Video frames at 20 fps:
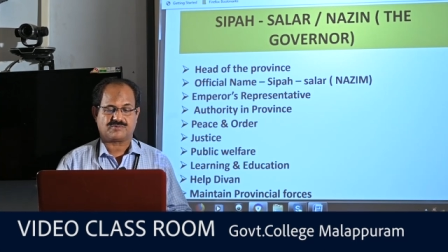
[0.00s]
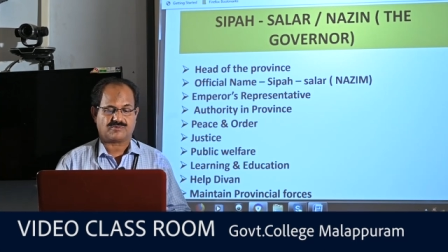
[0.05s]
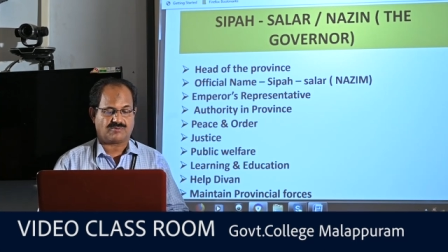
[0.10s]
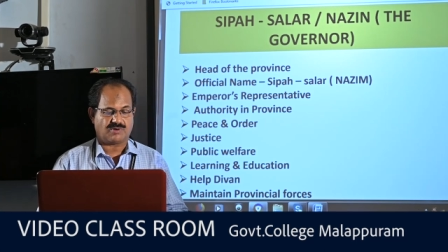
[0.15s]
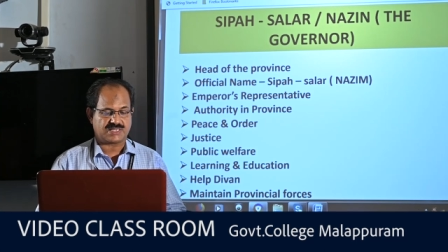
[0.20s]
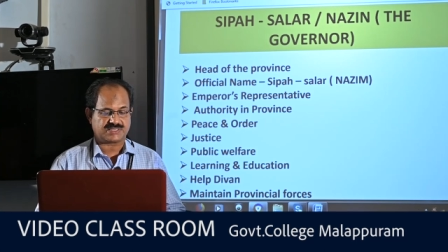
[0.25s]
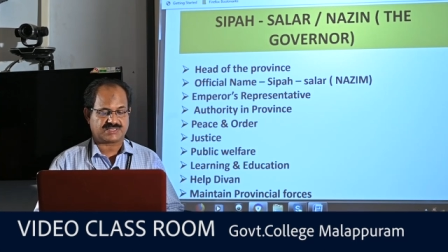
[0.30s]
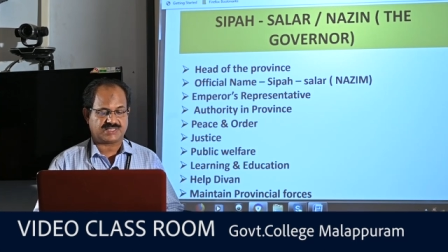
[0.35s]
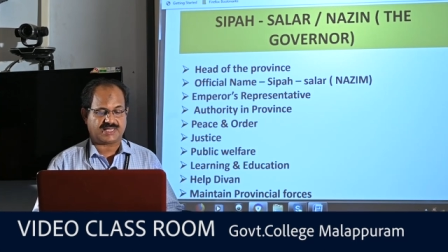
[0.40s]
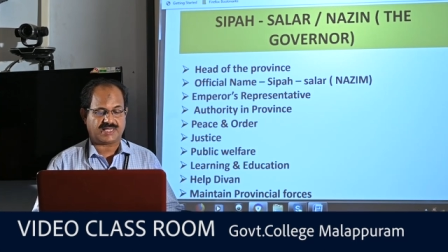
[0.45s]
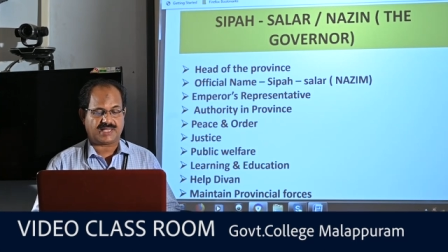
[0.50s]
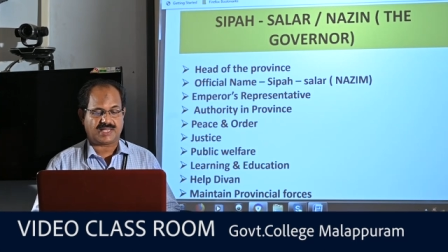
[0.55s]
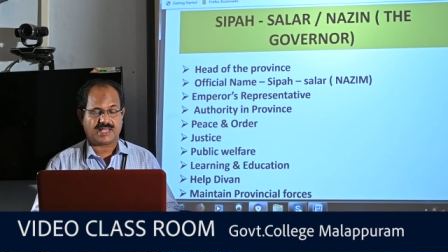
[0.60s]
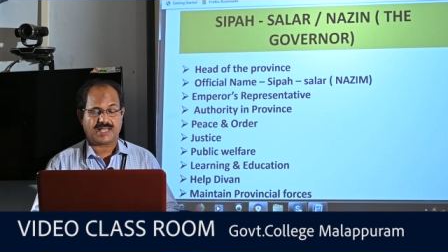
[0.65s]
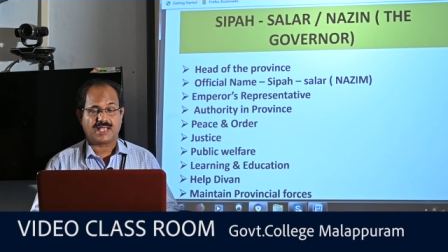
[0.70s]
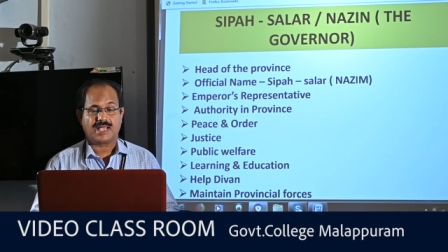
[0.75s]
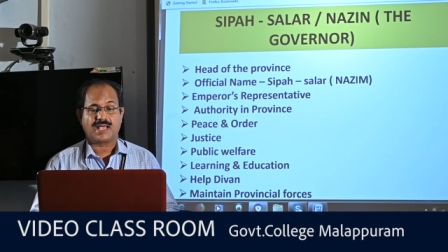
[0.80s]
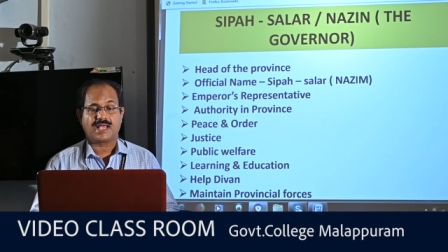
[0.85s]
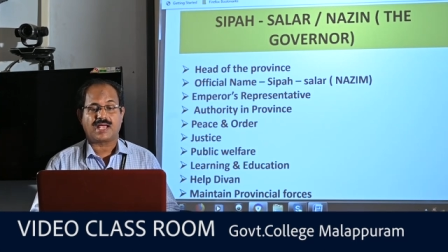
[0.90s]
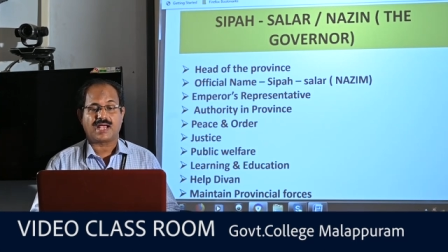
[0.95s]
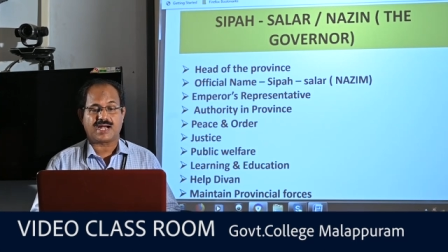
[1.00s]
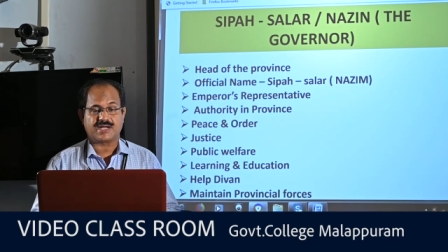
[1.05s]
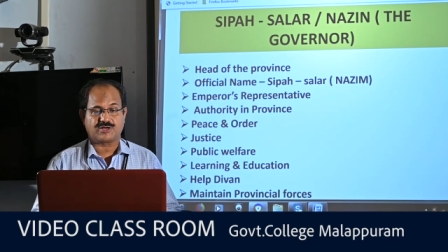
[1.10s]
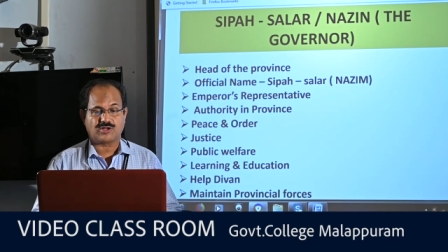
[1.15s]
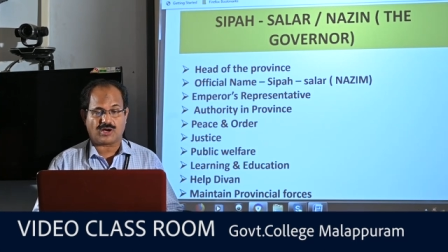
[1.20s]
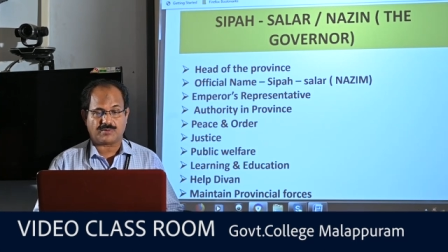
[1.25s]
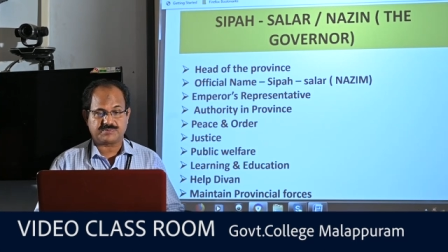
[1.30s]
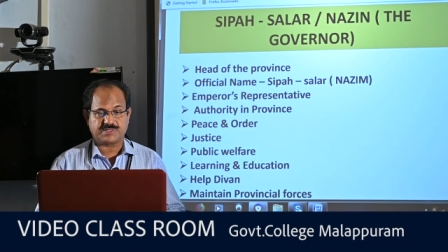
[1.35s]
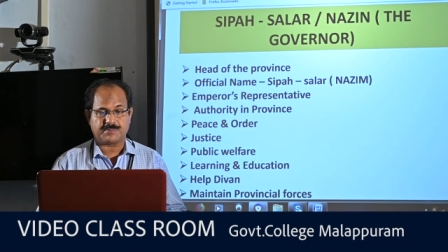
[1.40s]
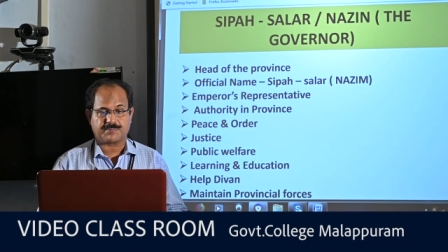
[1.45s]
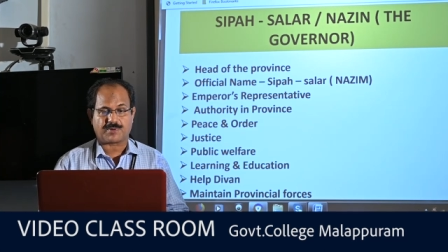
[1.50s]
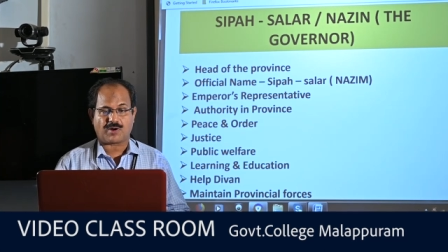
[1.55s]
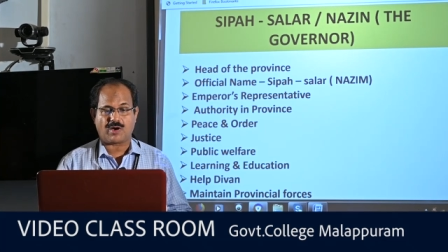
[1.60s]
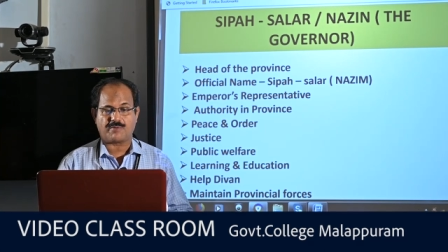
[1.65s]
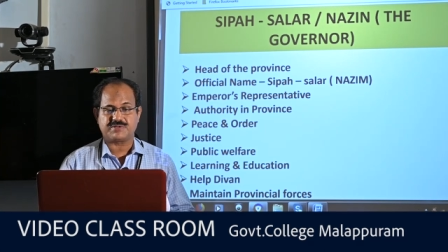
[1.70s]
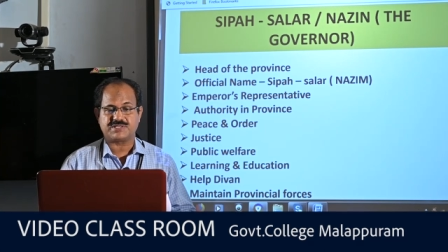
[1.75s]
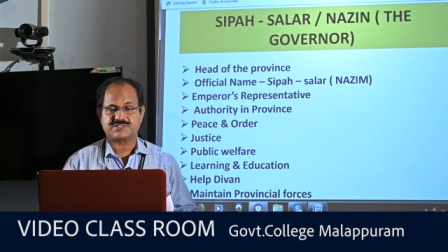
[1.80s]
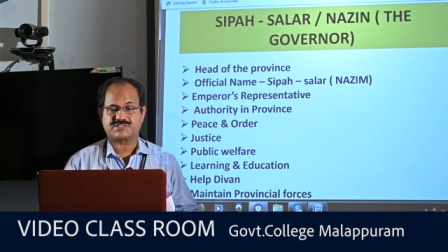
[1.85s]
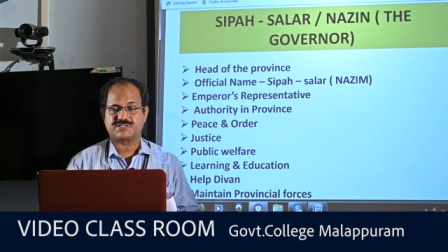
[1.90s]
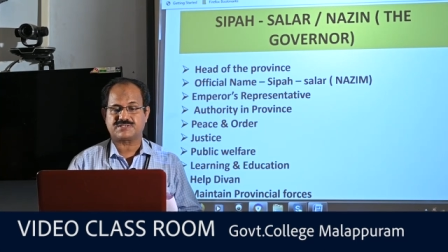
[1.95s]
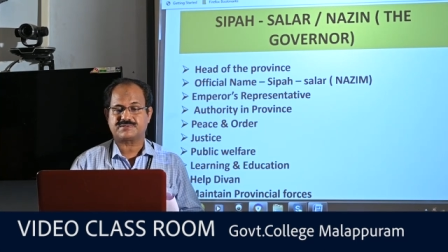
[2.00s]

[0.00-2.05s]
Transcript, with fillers: was the head of the province,